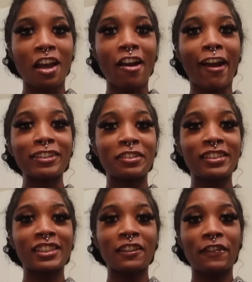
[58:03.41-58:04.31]
All right, so
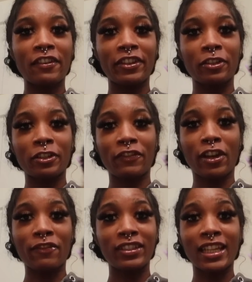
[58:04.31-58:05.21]
this is the favorite, y'all. If I
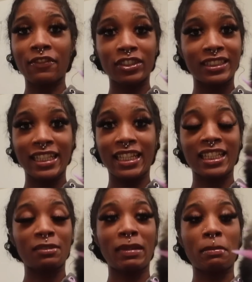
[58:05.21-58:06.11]
haven't ever seen
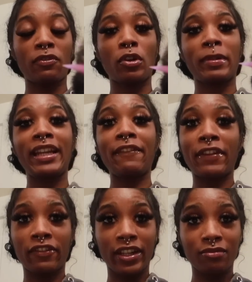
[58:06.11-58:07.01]
this man before, but he a
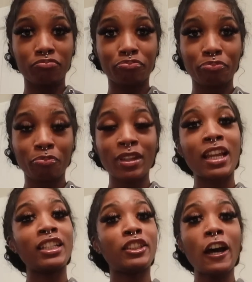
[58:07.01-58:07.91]
favorite.
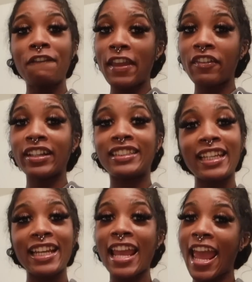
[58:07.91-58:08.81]
The favorite,
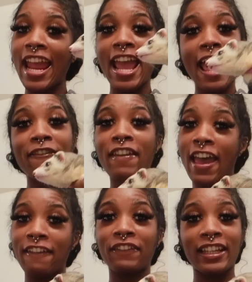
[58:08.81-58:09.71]
D A F
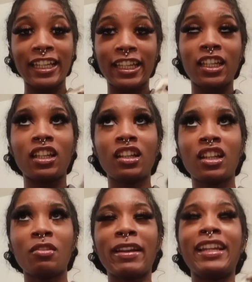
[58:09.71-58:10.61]
F E.
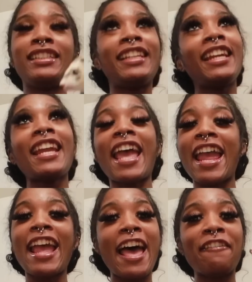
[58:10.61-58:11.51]
Wait, D
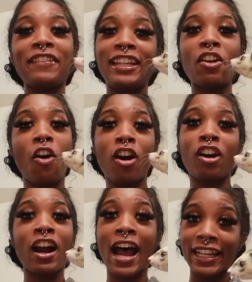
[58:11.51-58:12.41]
A F E R
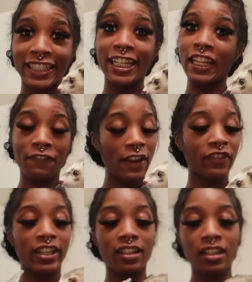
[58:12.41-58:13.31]
R I D. The
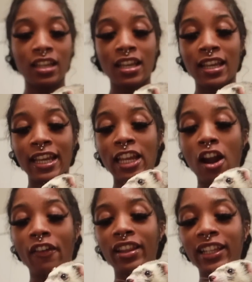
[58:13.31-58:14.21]
favorite. He
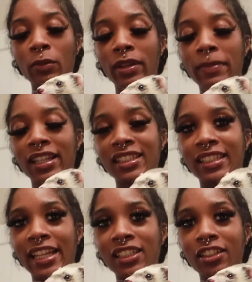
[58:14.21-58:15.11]
already like the way the medicine
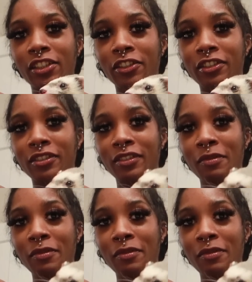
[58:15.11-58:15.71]
tastes. Look, y'all.